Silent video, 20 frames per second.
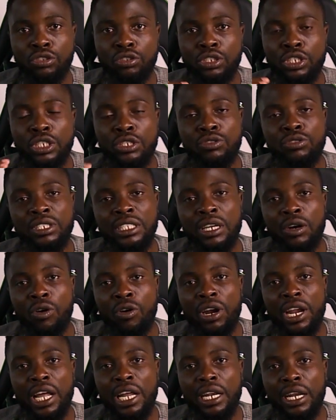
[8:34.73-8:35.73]
also use
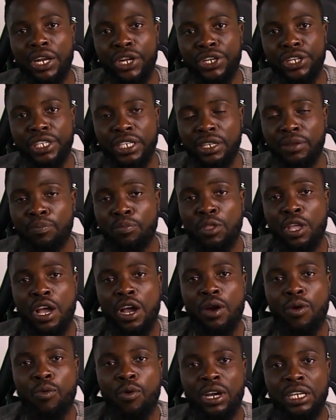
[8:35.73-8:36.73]
the online learning.
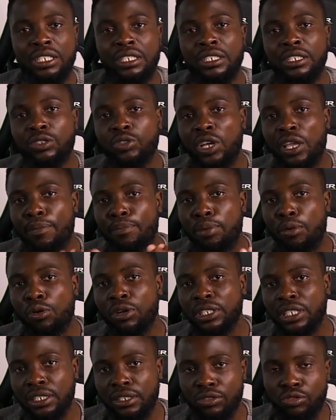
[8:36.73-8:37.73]
Why is this so
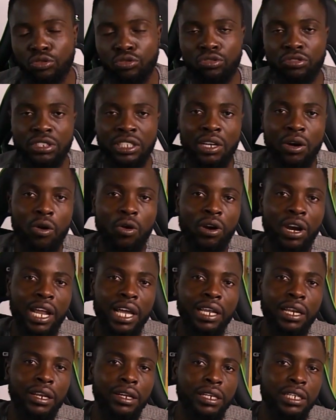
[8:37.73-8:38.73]
important to use the
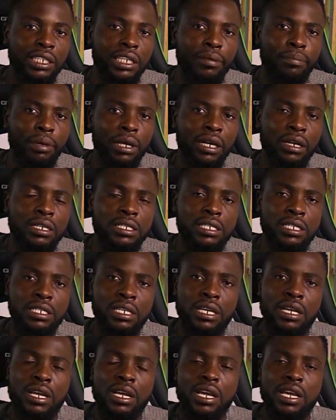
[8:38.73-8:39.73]
online learning?
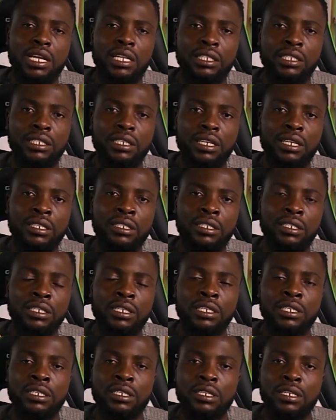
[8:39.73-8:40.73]
Because
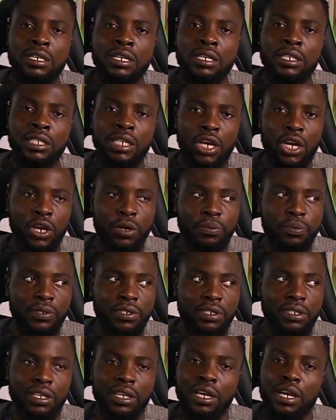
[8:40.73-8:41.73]
it
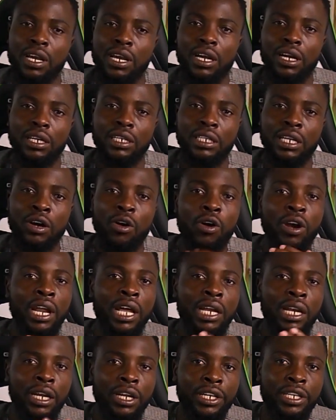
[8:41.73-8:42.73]
helps. The
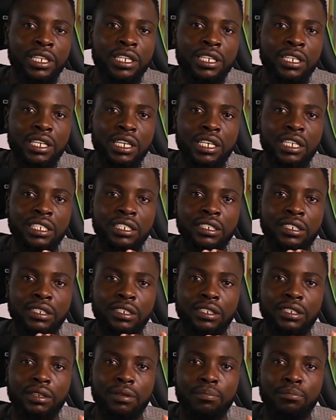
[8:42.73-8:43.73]
online learning
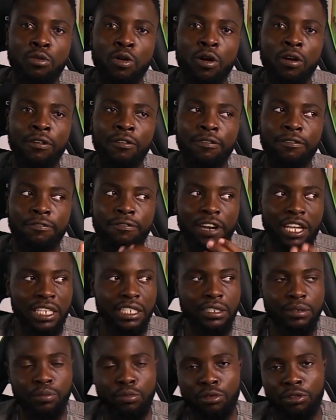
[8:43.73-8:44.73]
is more
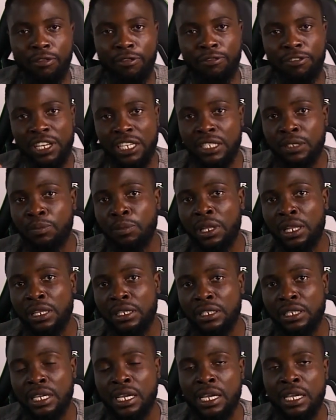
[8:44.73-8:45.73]
flexible.
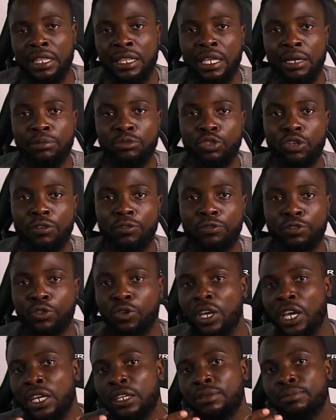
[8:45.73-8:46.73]
Flexibility in terms
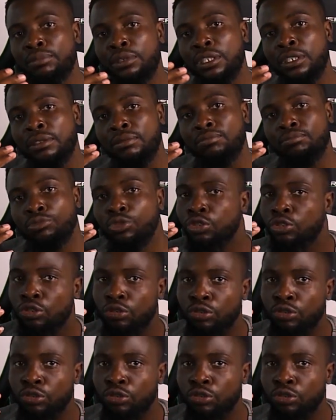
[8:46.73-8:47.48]
of you can be,